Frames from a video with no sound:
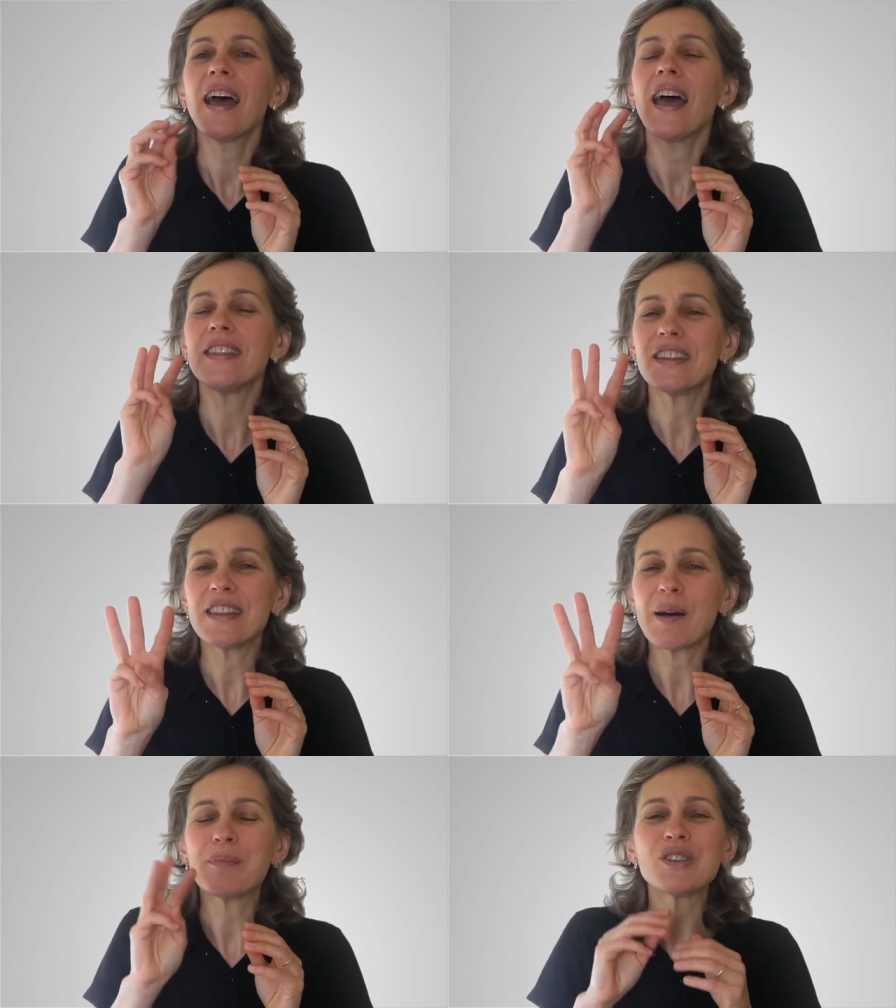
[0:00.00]
And the
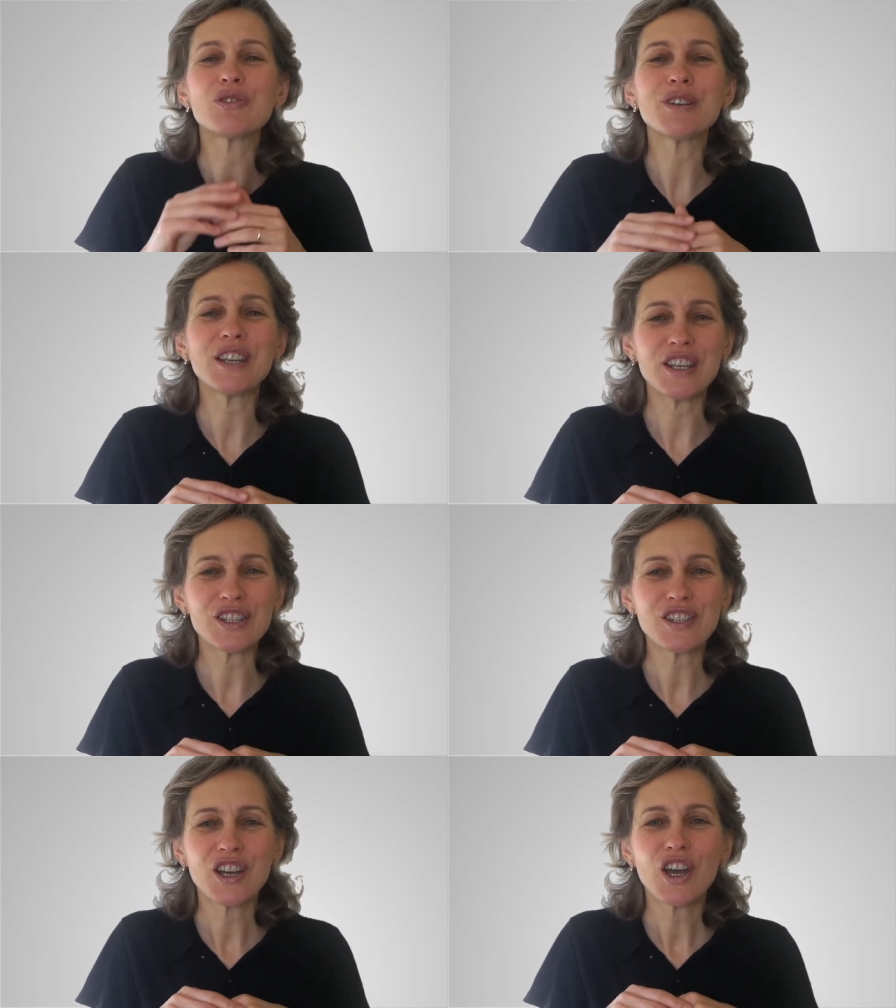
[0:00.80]
number 3
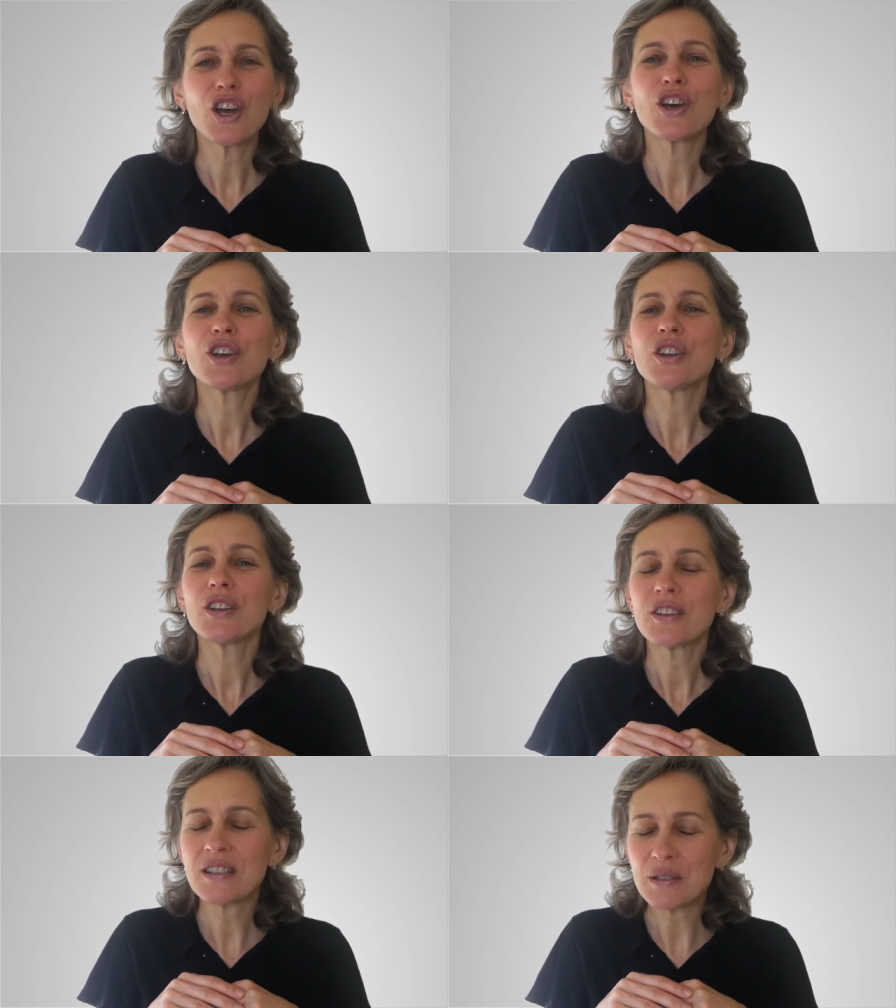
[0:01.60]
is
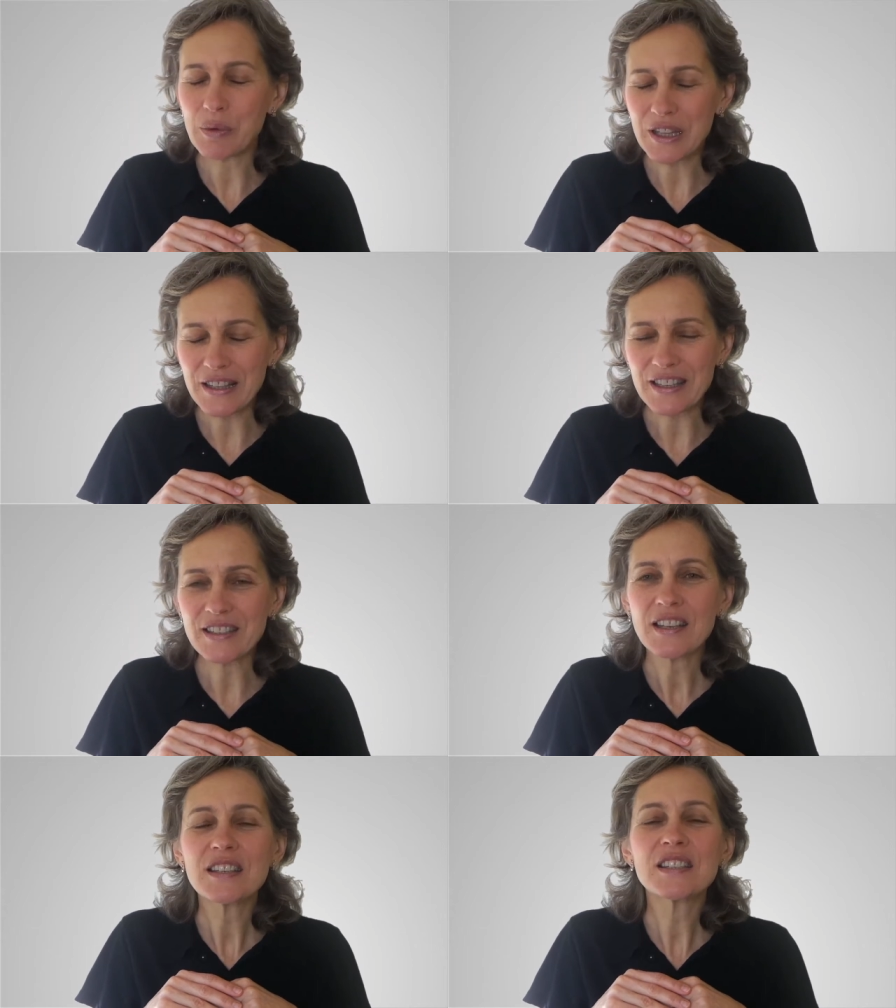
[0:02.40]
sweetness.
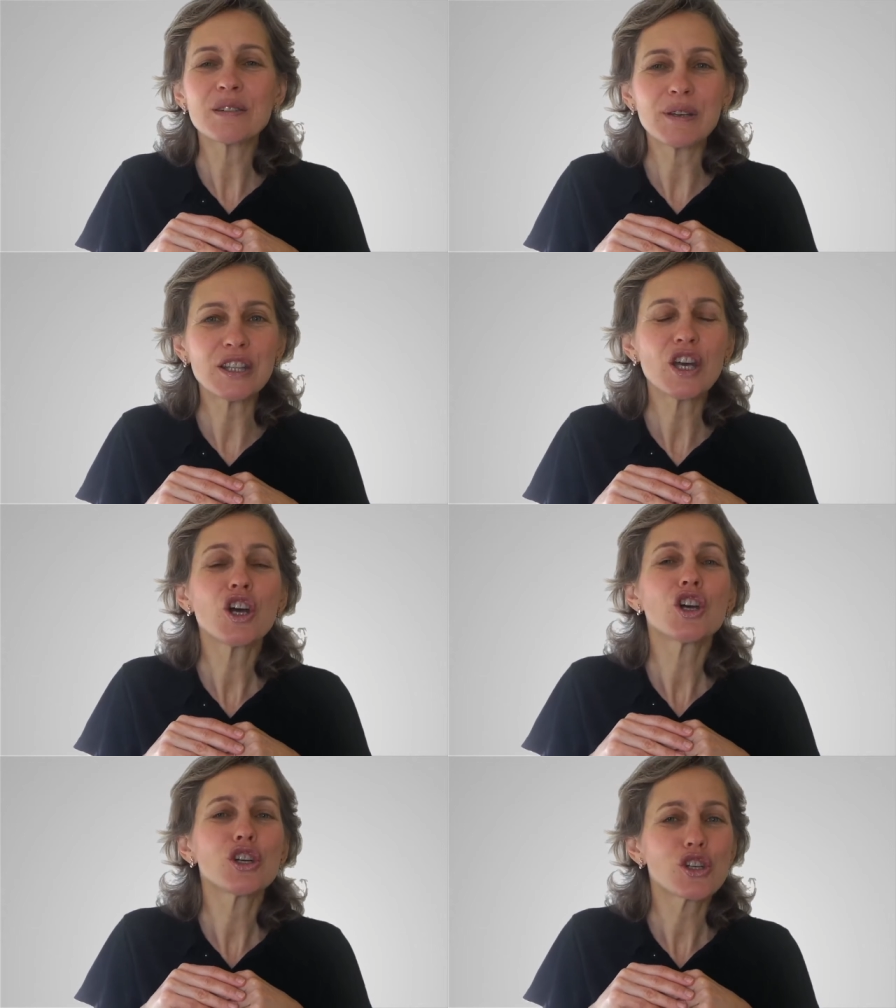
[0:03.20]
Sweet
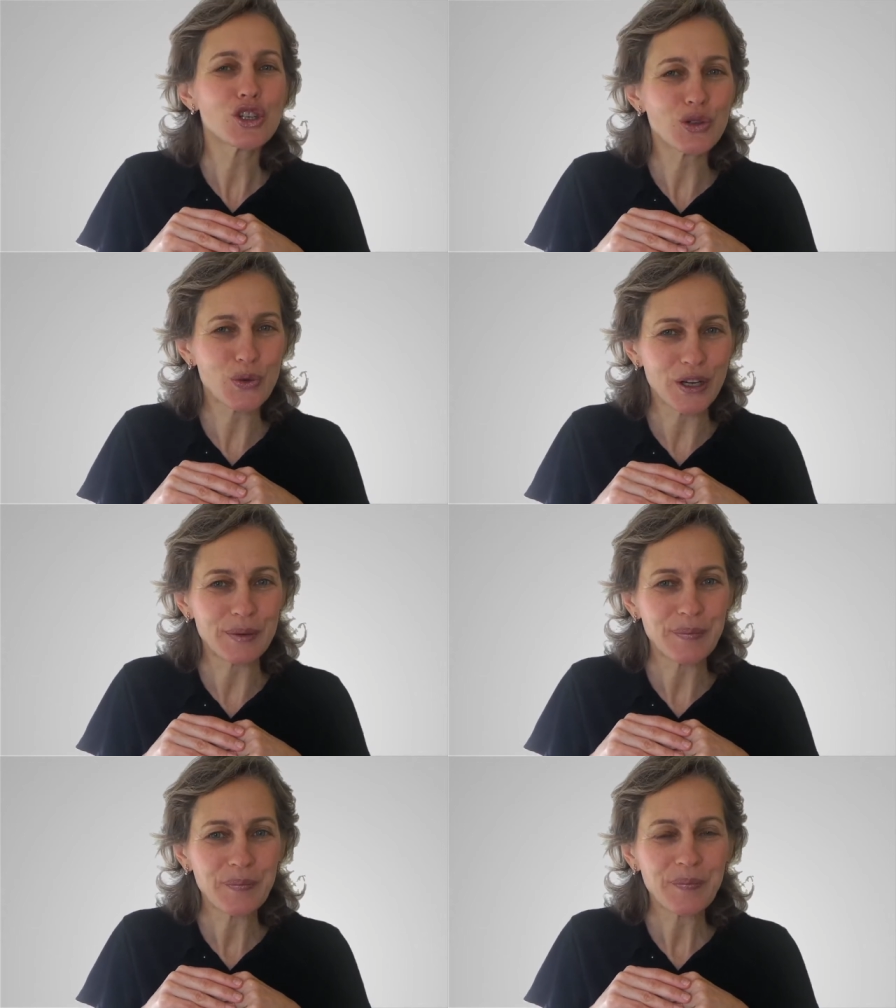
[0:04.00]
sugar.